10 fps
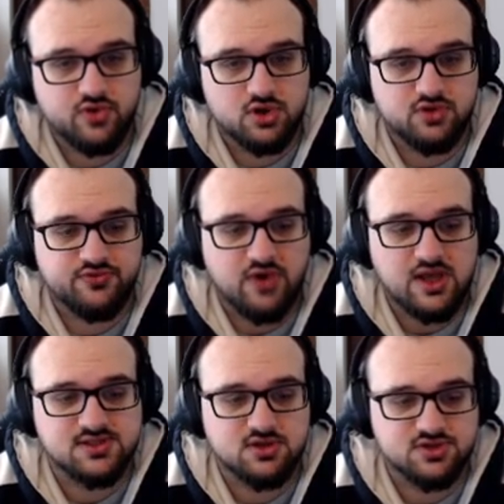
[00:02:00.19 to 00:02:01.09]
lot of
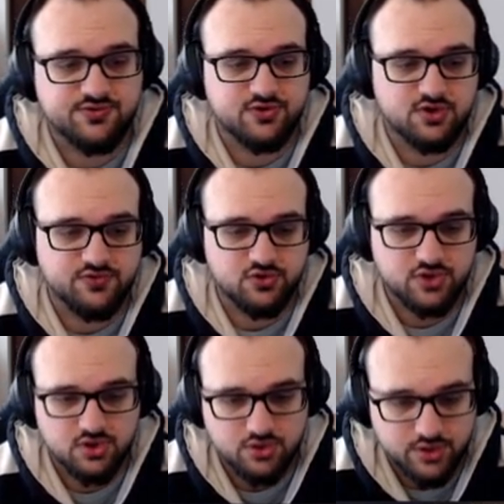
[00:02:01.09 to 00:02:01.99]
answers for, for
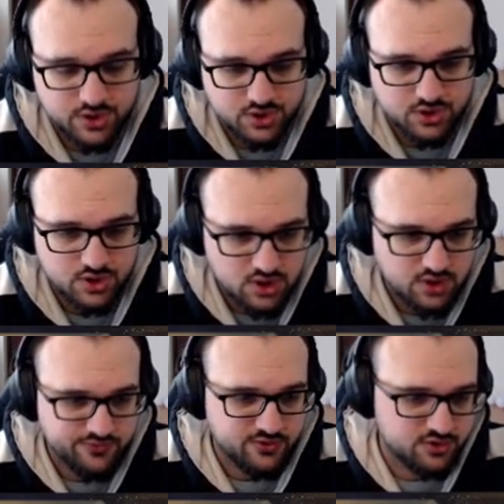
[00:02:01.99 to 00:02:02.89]
their
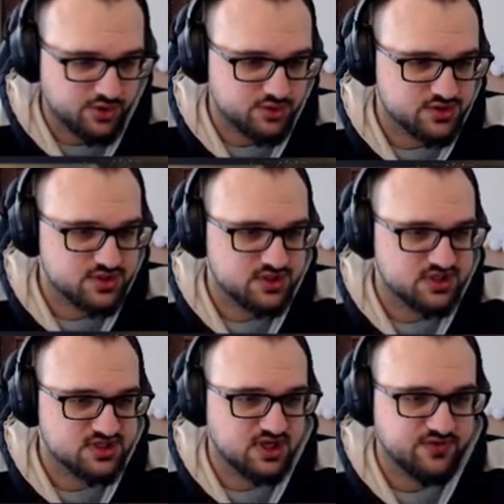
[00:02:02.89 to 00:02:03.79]
for the uh,
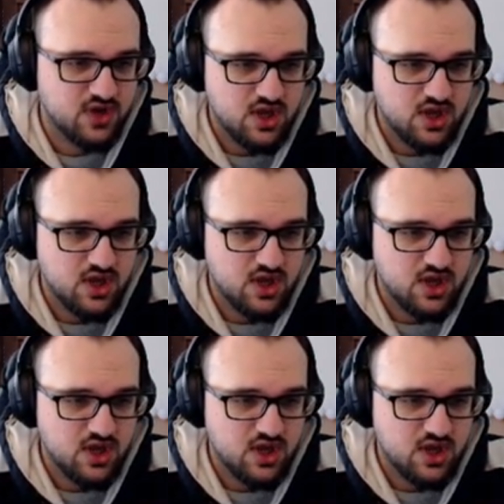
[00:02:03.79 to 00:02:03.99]
stuff.